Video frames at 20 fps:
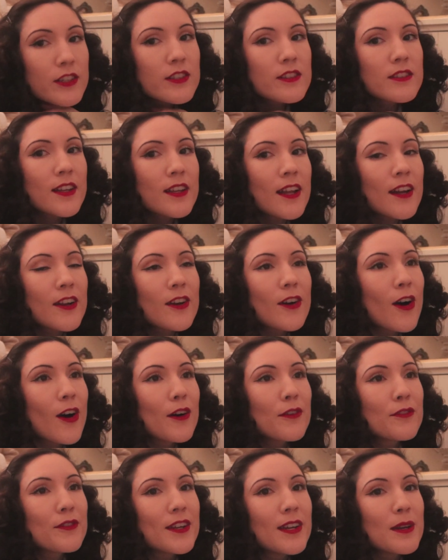just get a
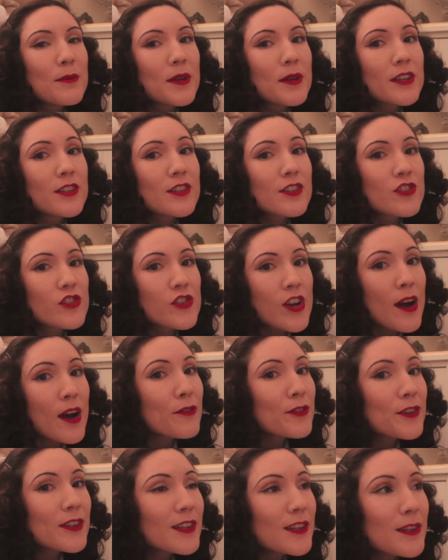coffee and we can just
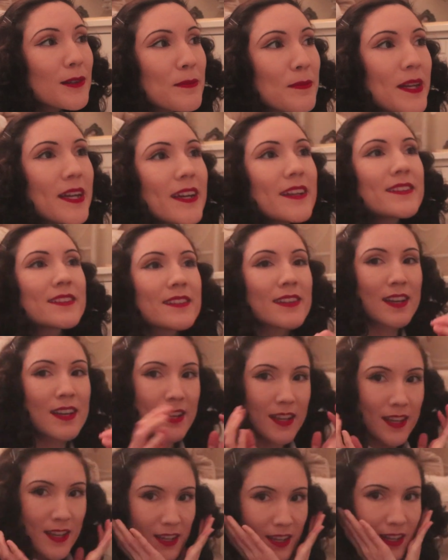chat for a little bit?
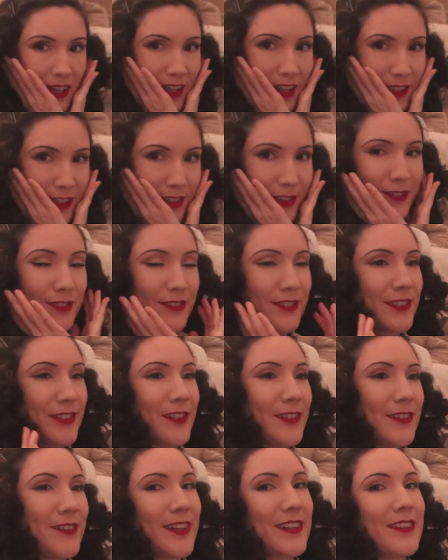I don't
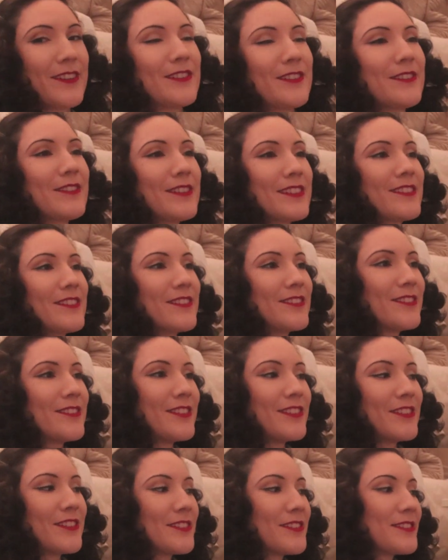know. I don't know what to
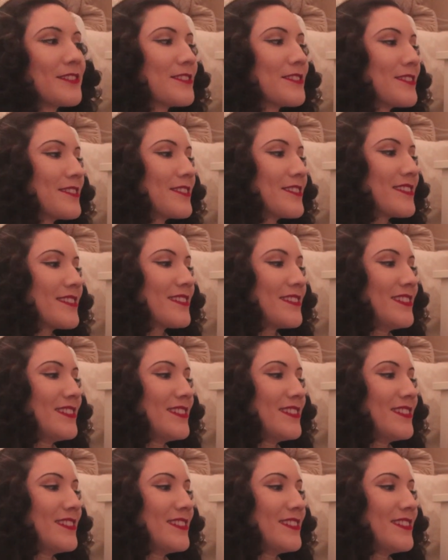do.